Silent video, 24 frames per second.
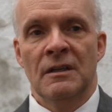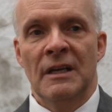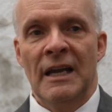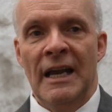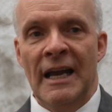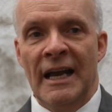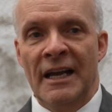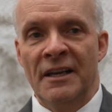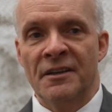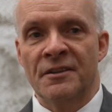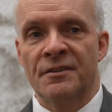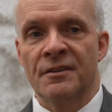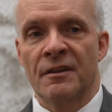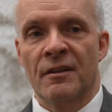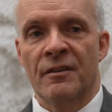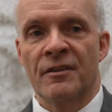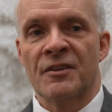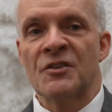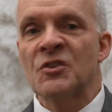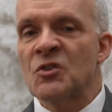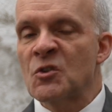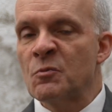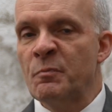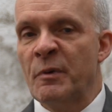And
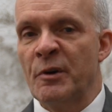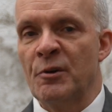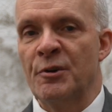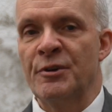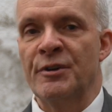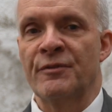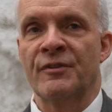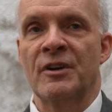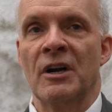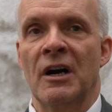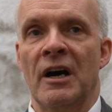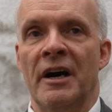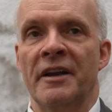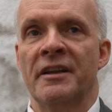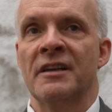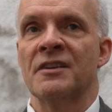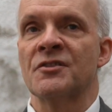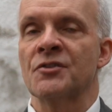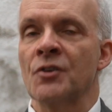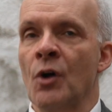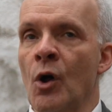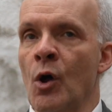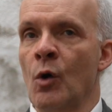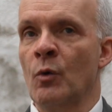the Spirit of God
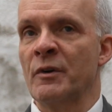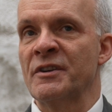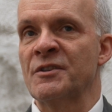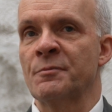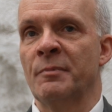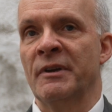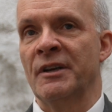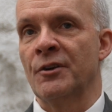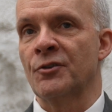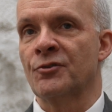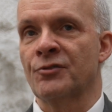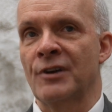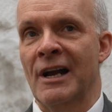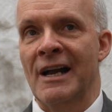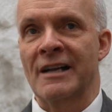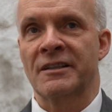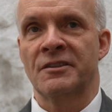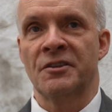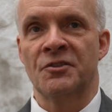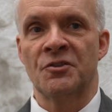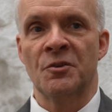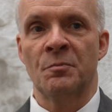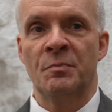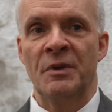has always been
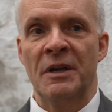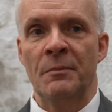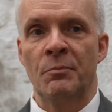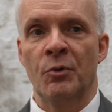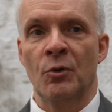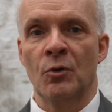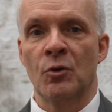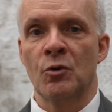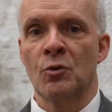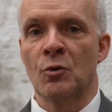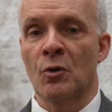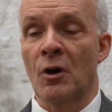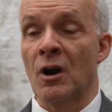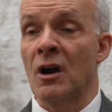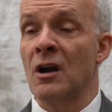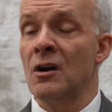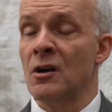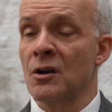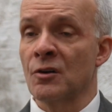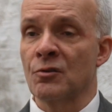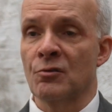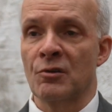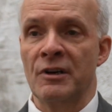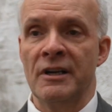attracted to people who are
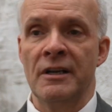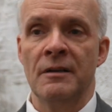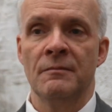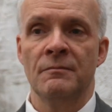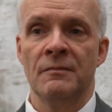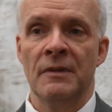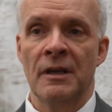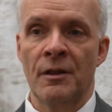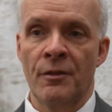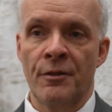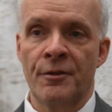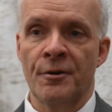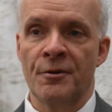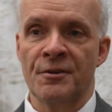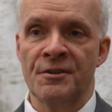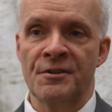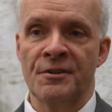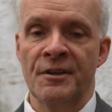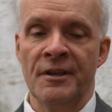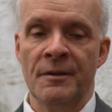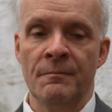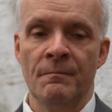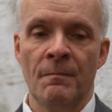hungry and thirsty.